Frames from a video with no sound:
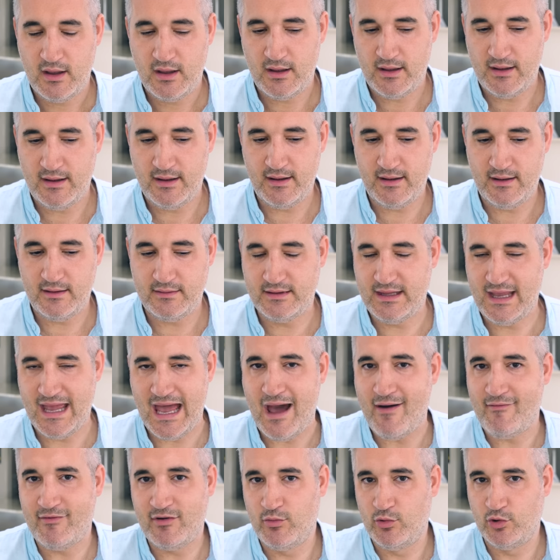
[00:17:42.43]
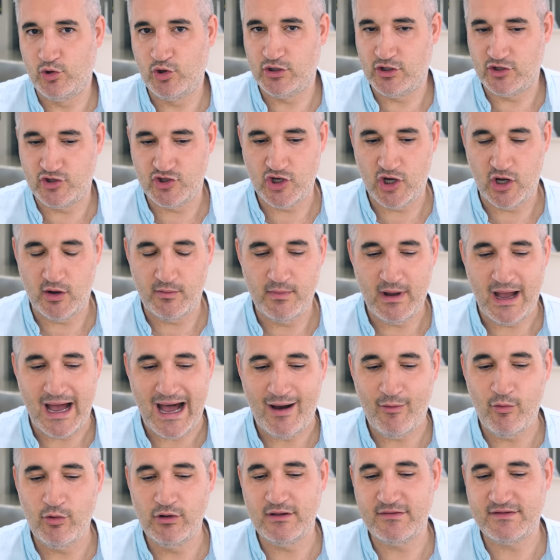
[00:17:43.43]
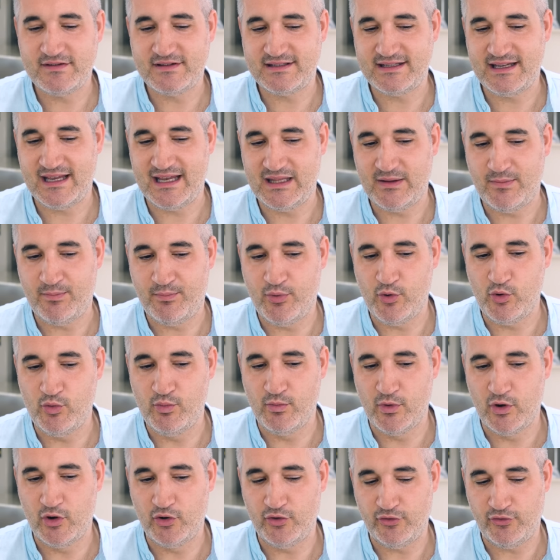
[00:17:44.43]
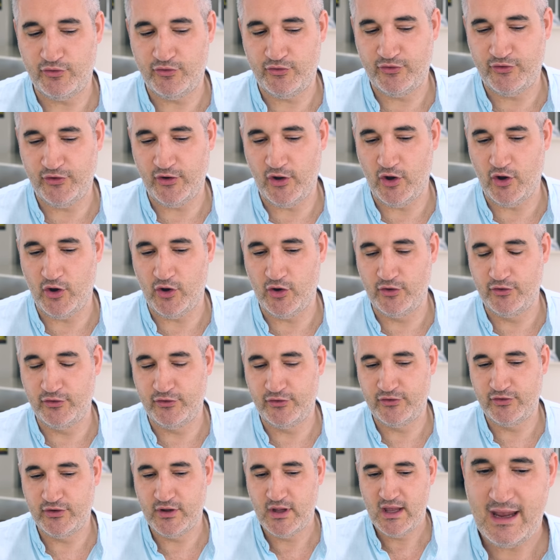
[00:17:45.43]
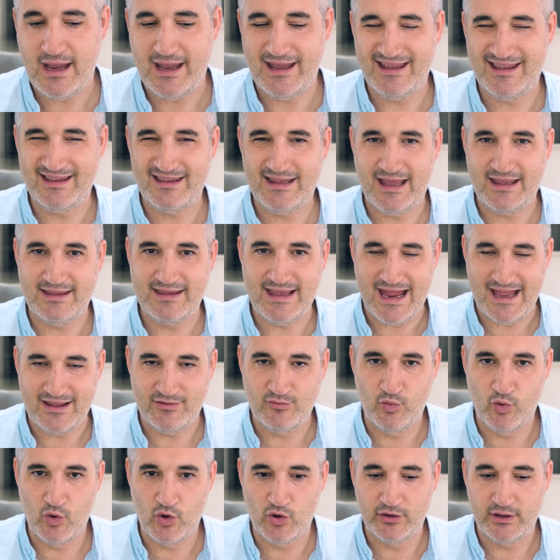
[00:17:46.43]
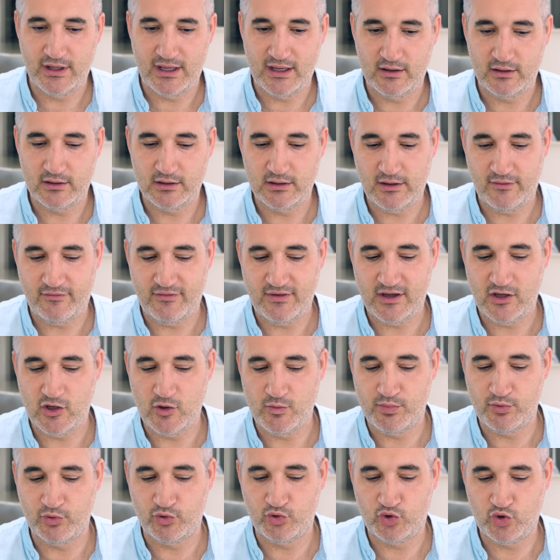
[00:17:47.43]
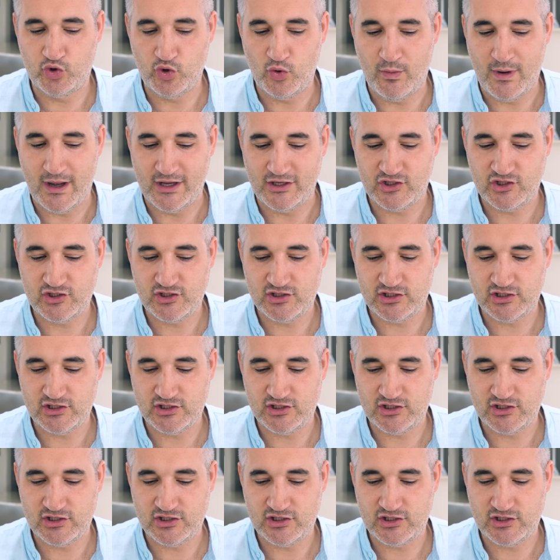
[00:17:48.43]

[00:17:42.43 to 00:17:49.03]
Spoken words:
The almond will do the job. I would have said put more sauce and add water. You know, I think you put too much